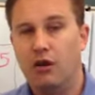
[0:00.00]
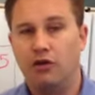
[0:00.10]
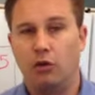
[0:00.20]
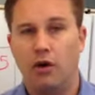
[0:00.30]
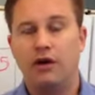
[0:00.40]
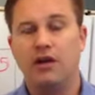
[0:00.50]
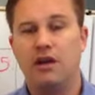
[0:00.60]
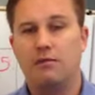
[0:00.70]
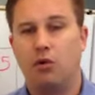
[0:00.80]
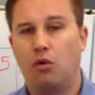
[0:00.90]
the one
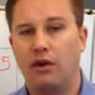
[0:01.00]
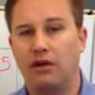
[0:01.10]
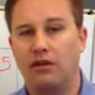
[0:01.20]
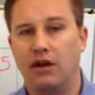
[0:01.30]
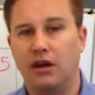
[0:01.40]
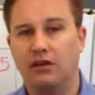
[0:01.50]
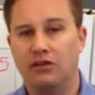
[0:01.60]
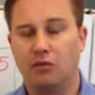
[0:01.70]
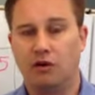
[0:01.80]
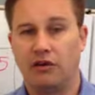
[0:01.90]
key point that
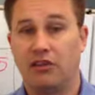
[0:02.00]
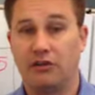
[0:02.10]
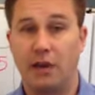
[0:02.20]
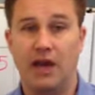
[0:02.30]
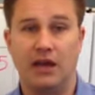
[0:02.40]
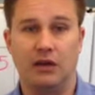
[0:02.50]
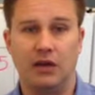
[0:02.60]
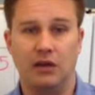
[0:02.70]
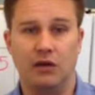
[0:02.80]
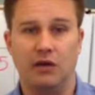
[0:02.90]
isn't participating
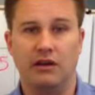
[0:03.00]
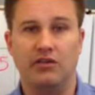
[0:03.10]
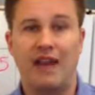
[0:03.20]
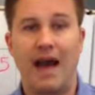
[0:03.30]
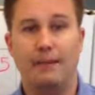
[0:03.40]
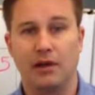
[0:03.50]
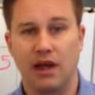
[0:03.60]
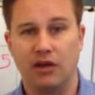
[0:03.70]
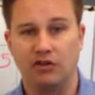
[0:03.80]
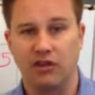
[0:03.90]
here is the
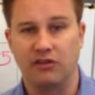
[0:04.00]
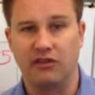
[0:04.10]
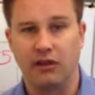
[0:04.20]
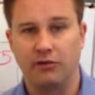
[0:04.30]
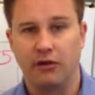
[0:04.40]
application itself.